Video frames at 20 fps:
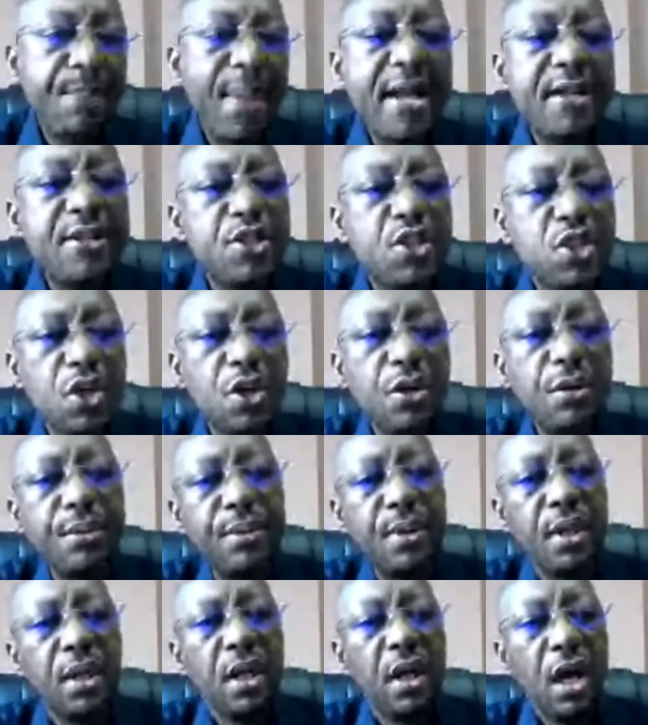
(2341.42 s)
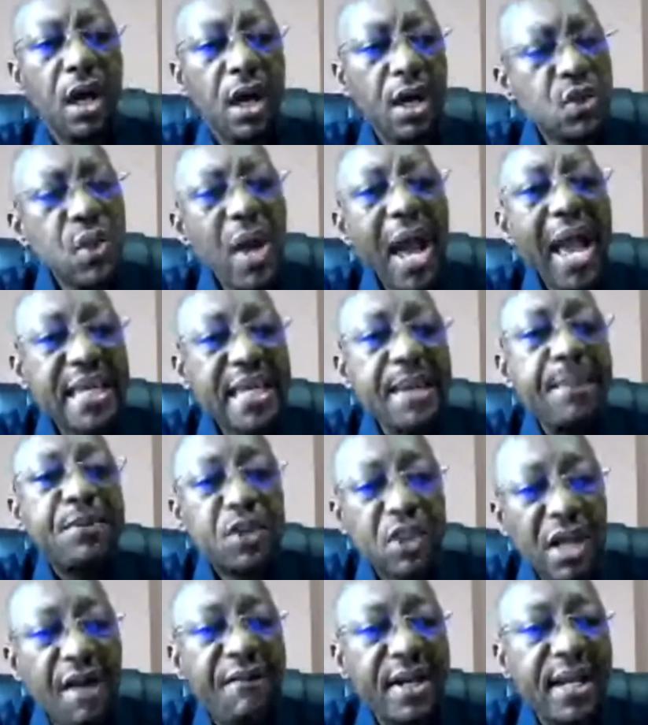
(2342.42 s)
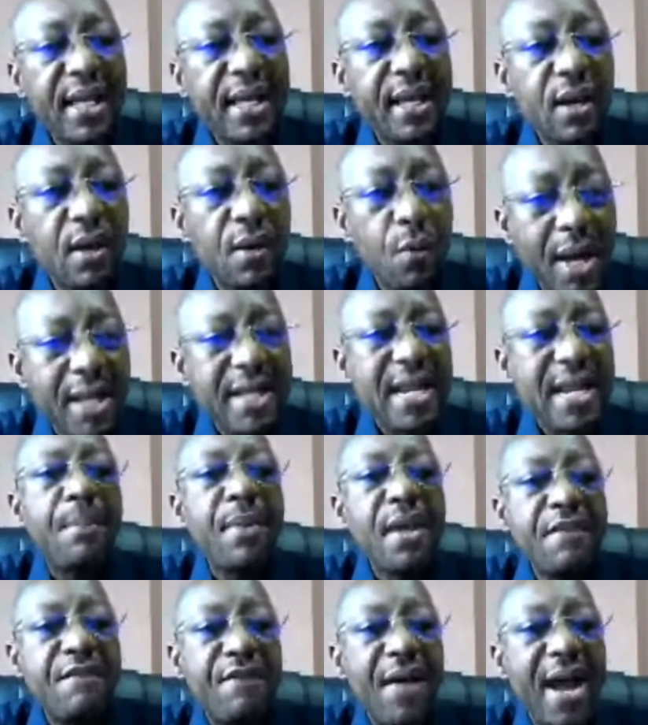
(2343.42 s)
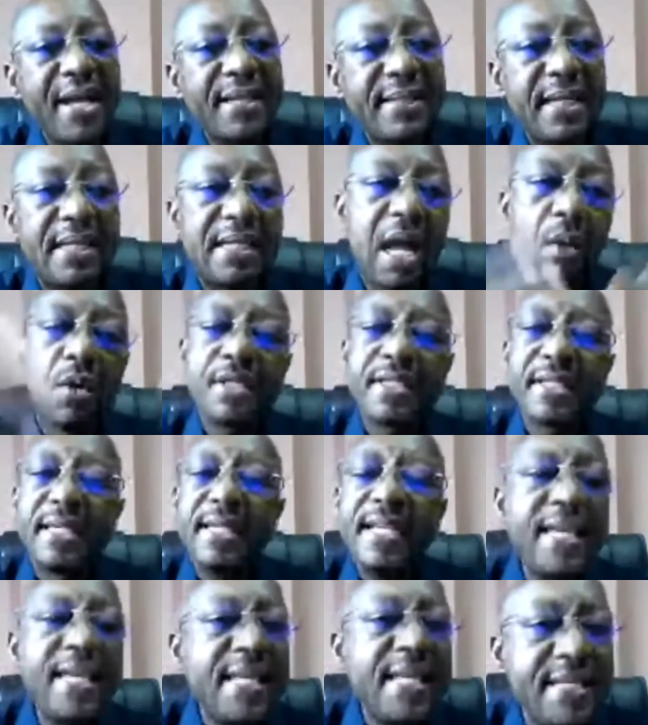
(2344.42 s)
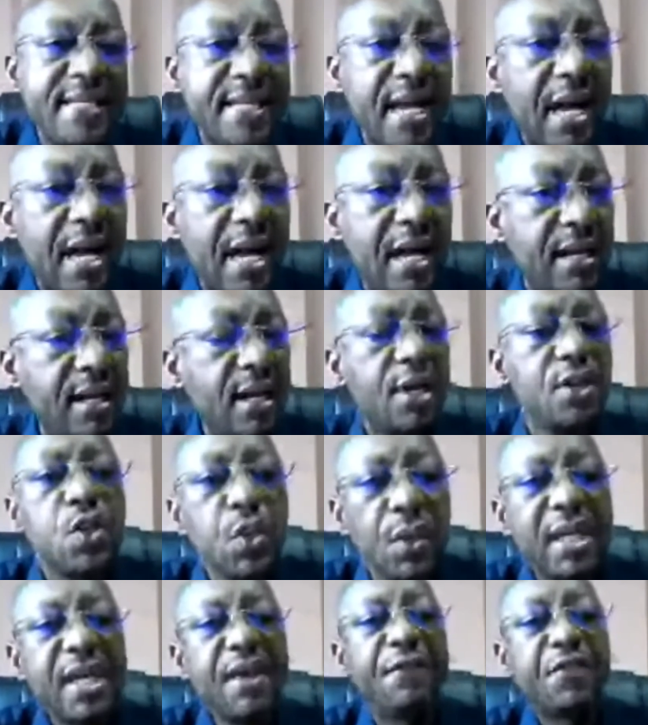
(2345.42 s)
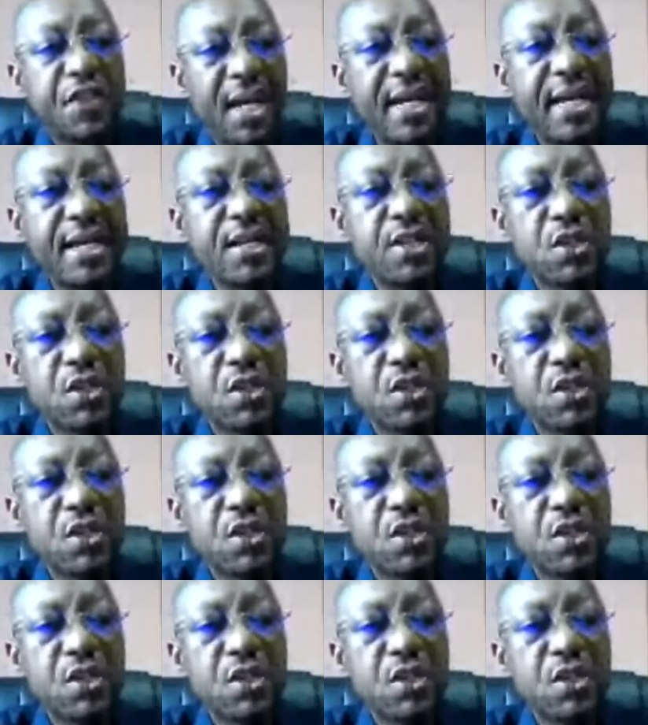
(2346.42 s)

Belgium. So I keep traveling when I'm invited. I was in India to give training.